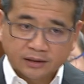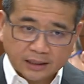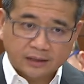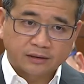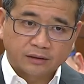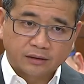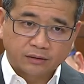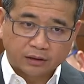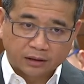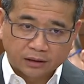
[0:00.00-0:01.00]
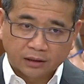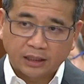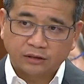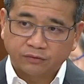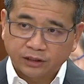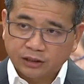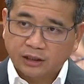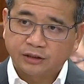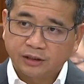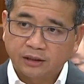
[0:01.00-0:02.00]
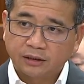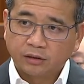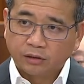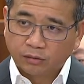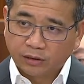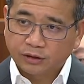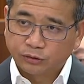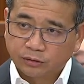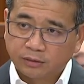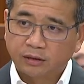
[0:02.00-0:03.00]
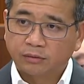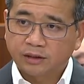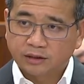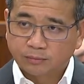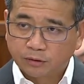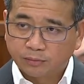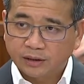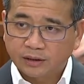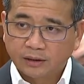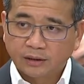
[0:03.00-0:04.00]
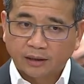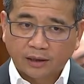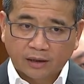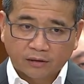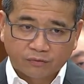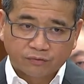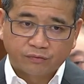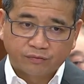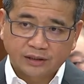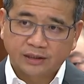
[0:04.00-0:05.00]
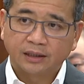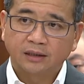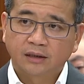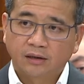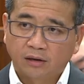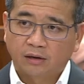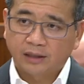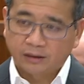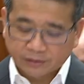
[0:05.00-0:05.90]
decide, in the case of each country, what is suitable, what is appropriate, and obviously on